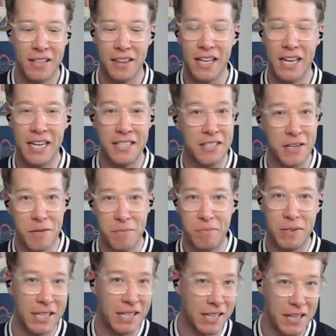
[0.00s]
The lens
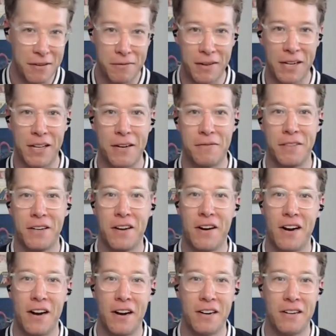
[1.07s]
completely fell off the
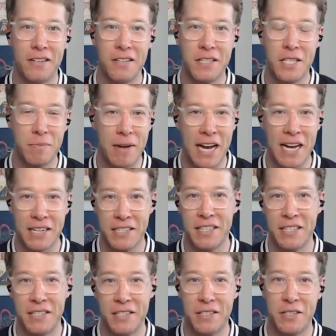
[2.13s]
car, smashed
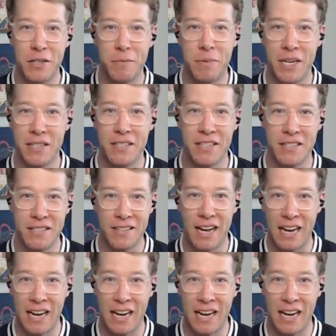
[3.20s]
into two pieces.